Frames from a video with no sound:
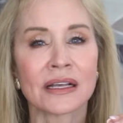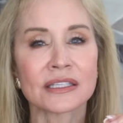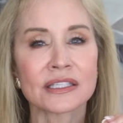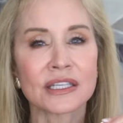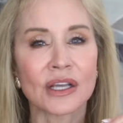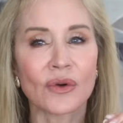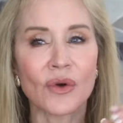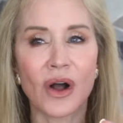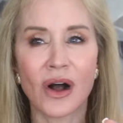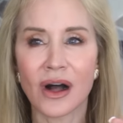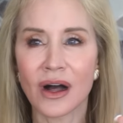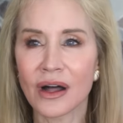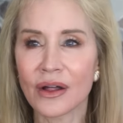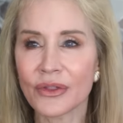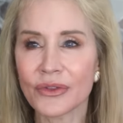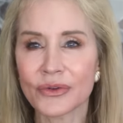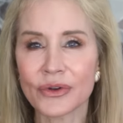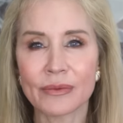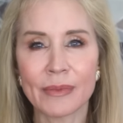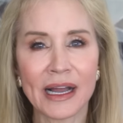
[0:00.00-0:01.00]
So
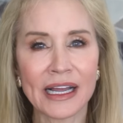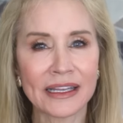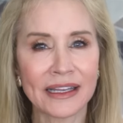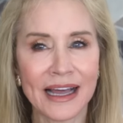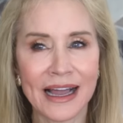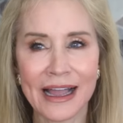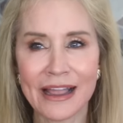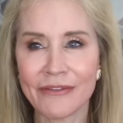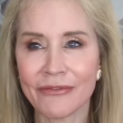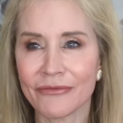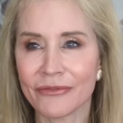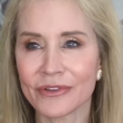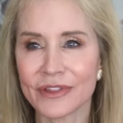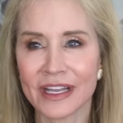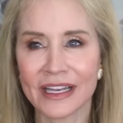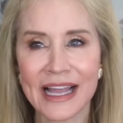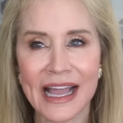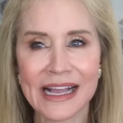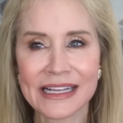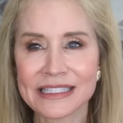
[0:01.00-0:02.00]
all through my life for
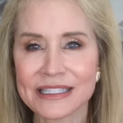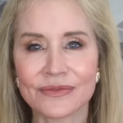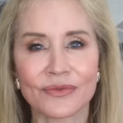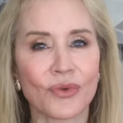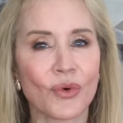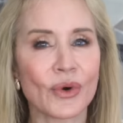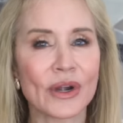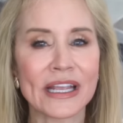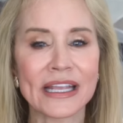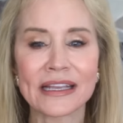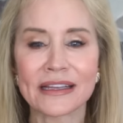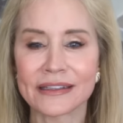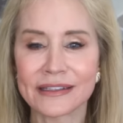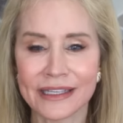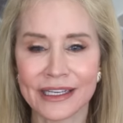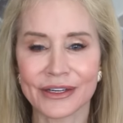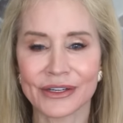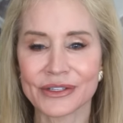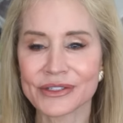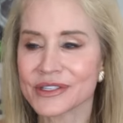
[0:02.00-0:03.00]
the last 40
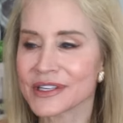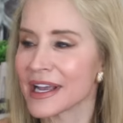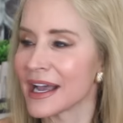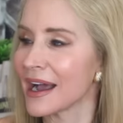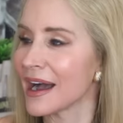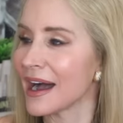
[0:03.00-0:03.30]
years,